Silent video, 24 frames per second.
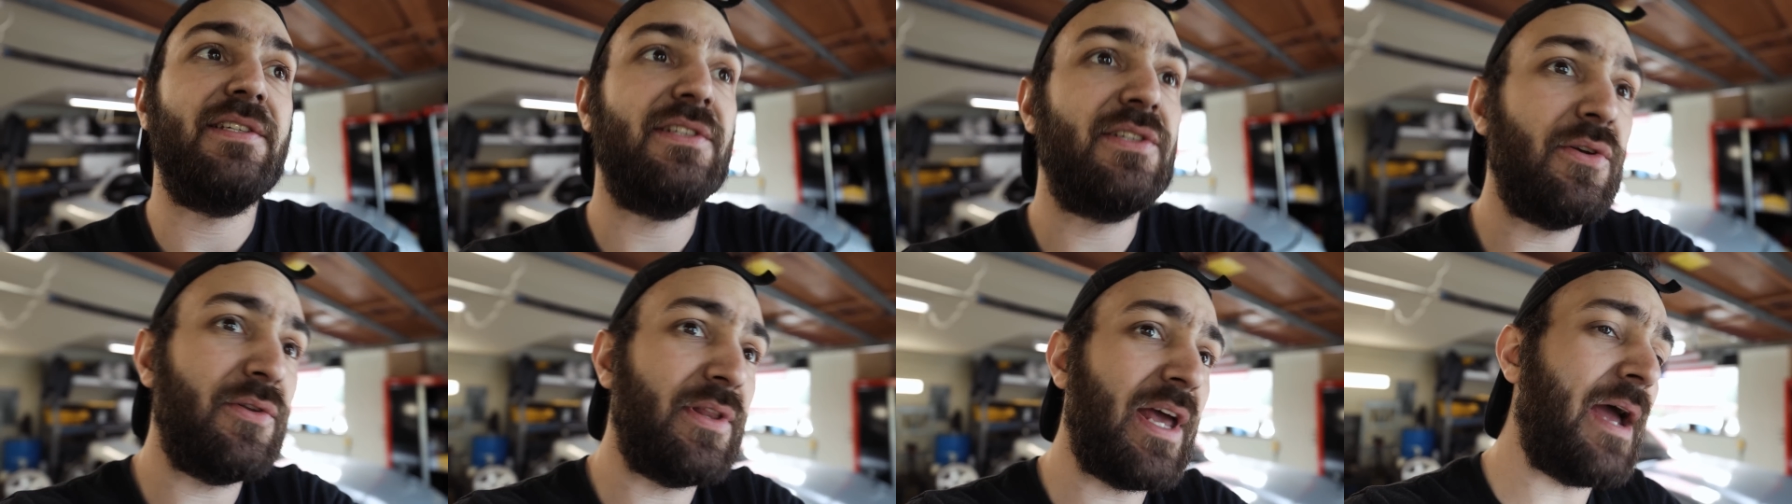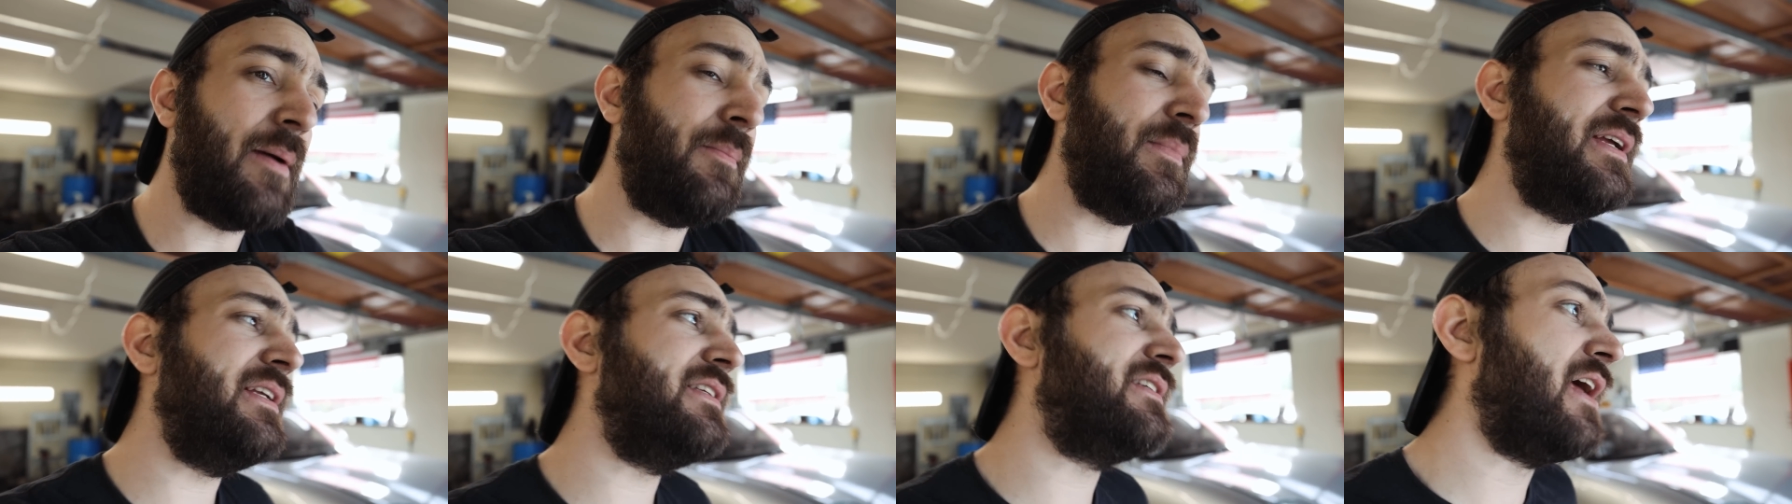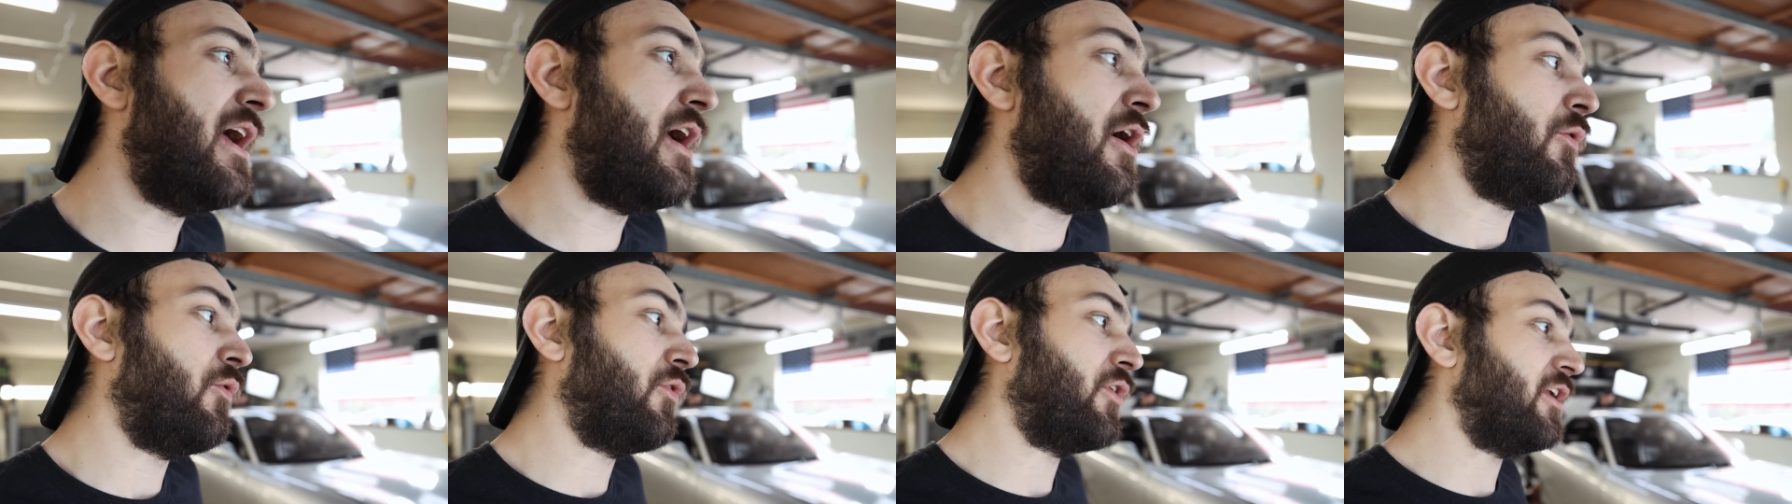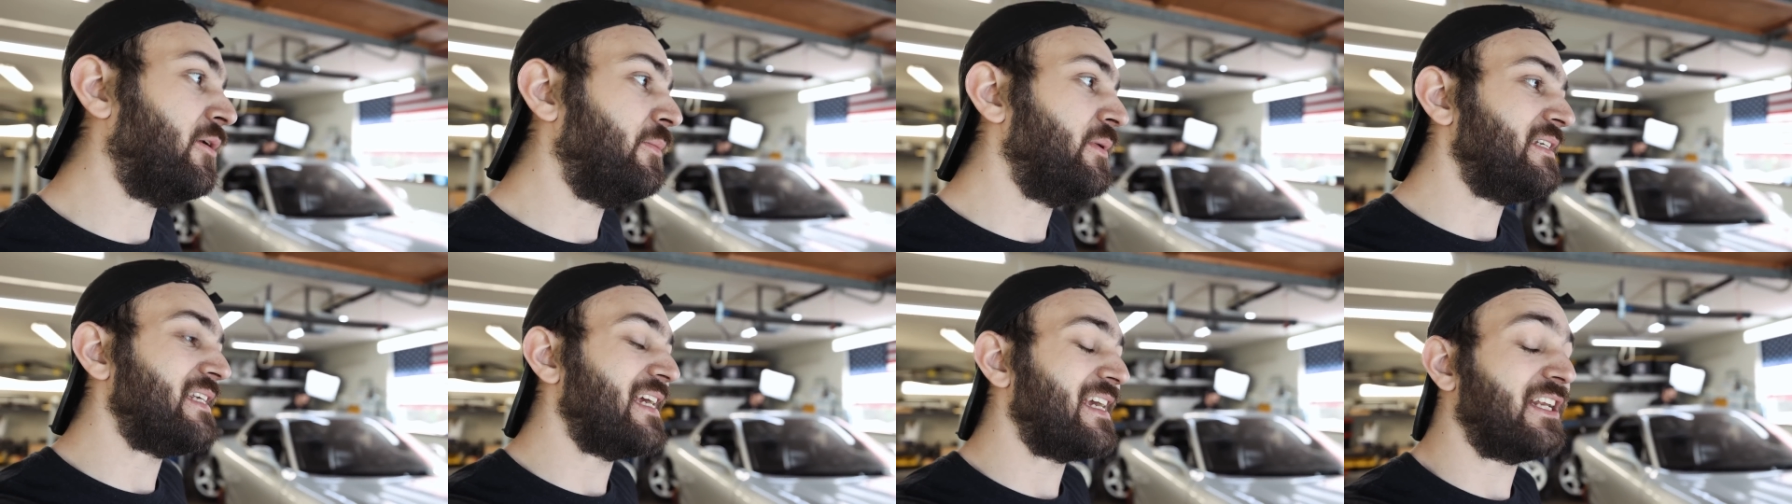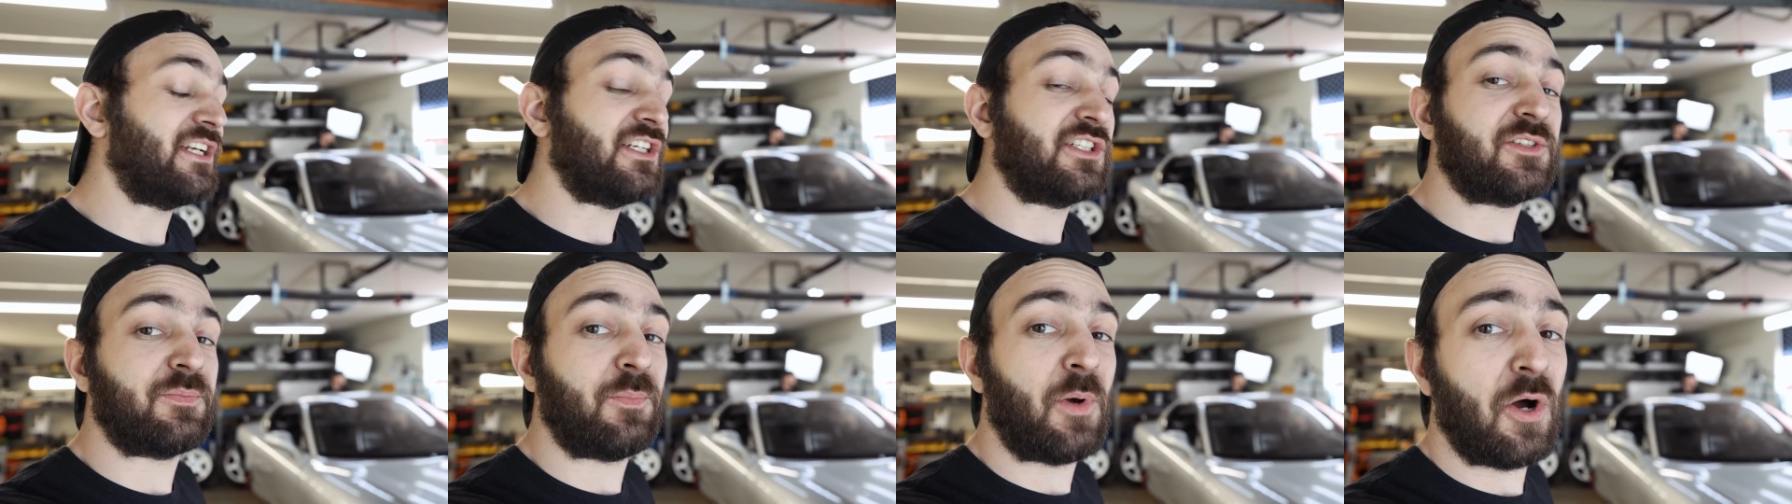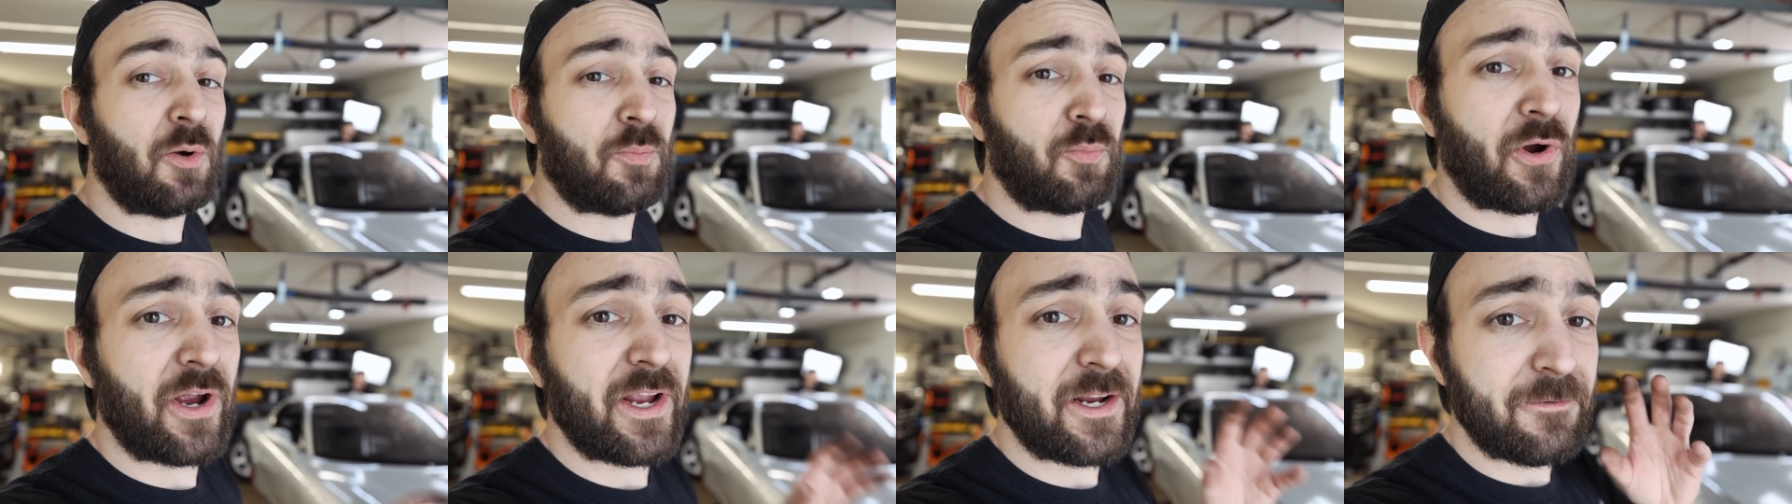So that means we're gonna be taking a
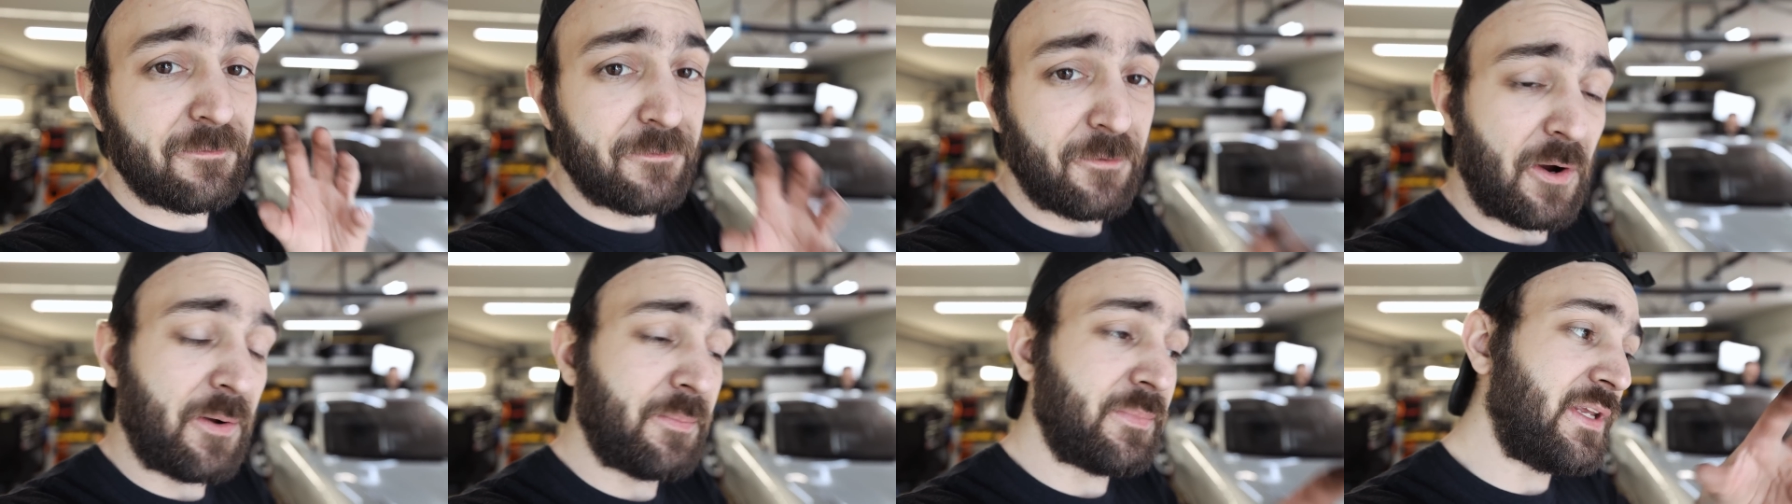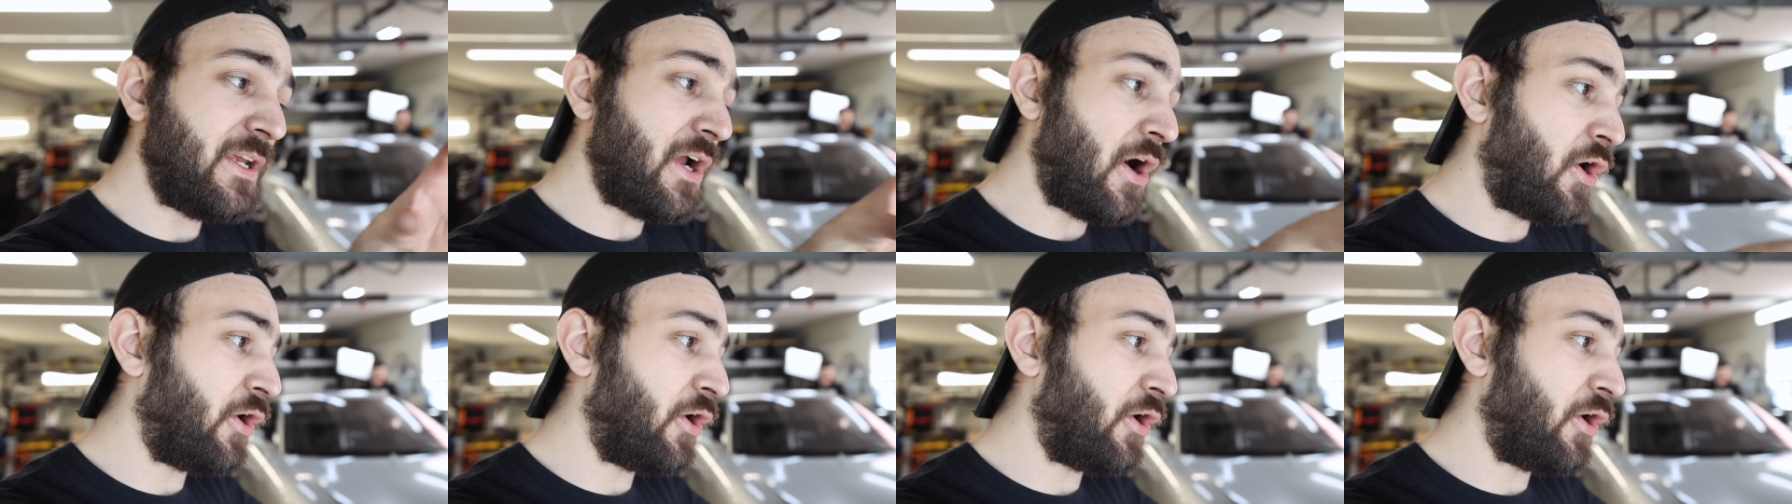small break from the